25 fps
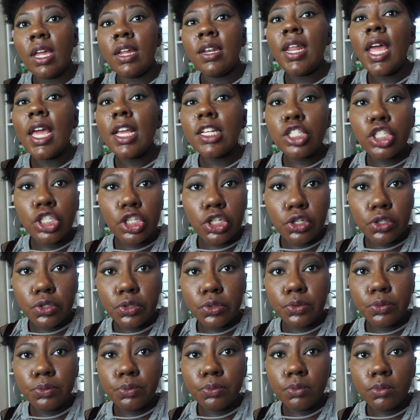day
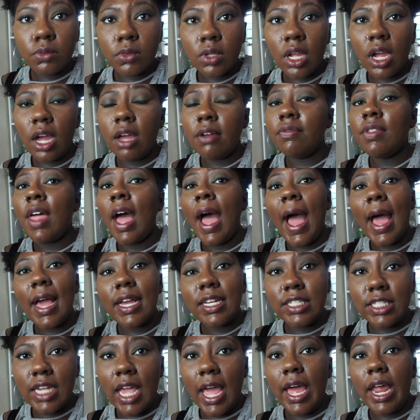2 of the
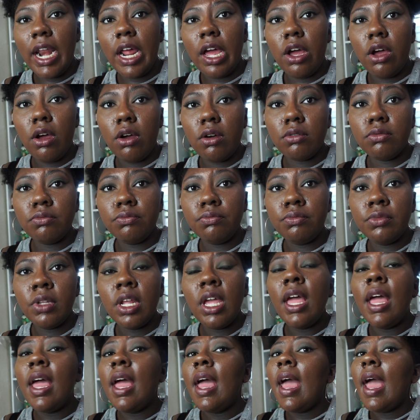eyeshadow
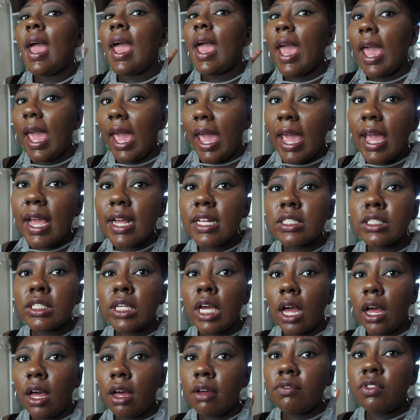and
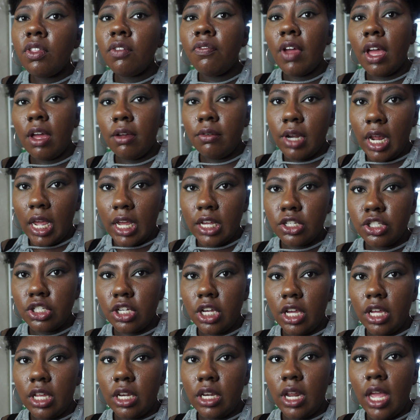of the
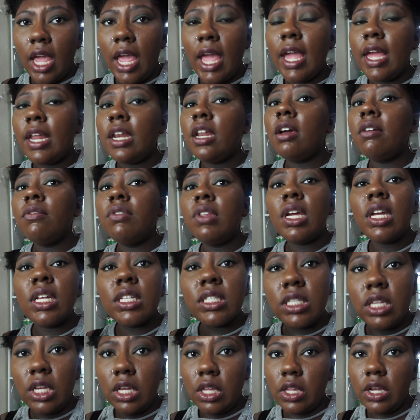foundation and of the
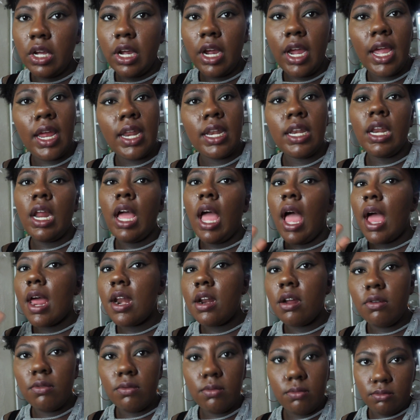concealer, and I
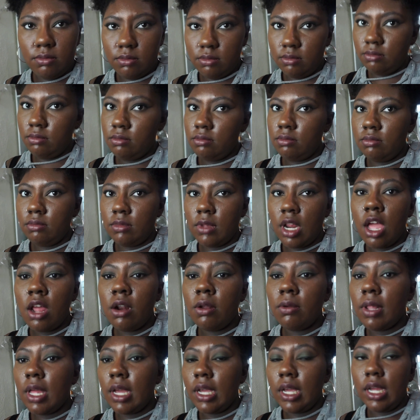
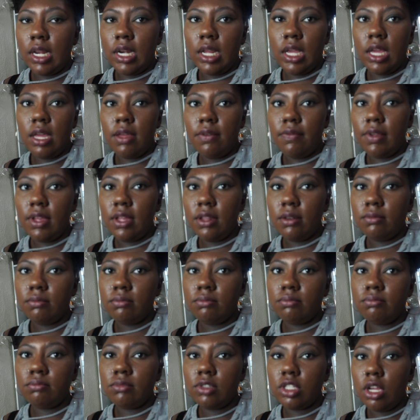don't like any of it.
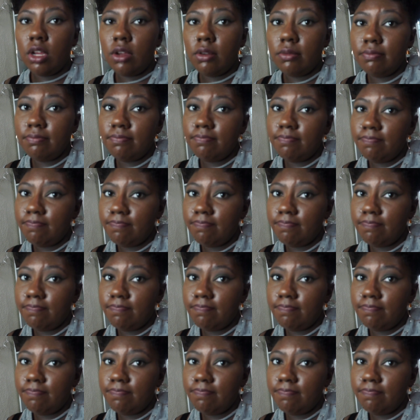So